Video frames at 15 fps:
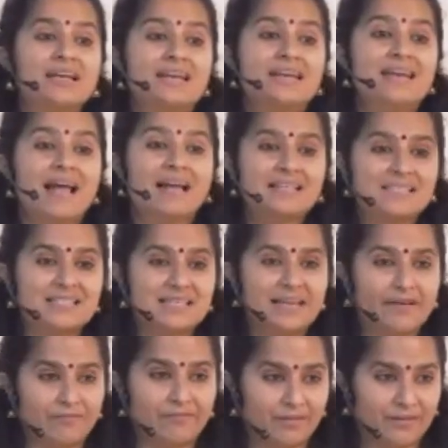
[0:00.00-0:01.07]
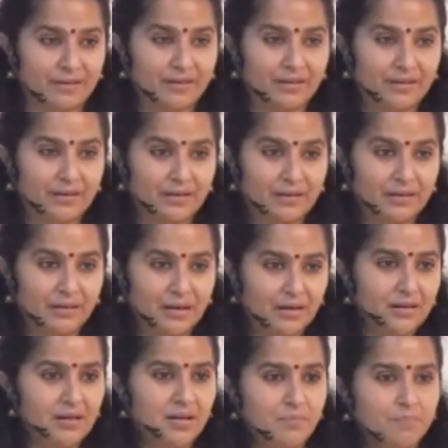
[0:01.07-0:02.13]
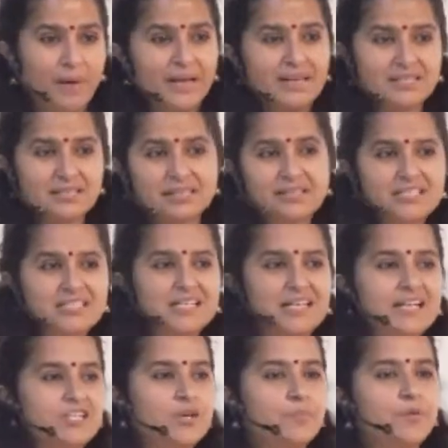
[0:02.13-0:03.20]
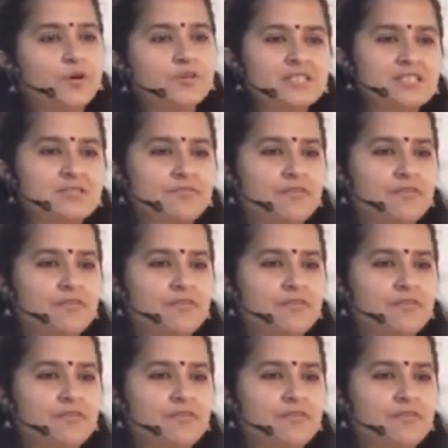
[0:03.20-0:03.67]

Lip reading: next level. Huh? By certain distillation processes,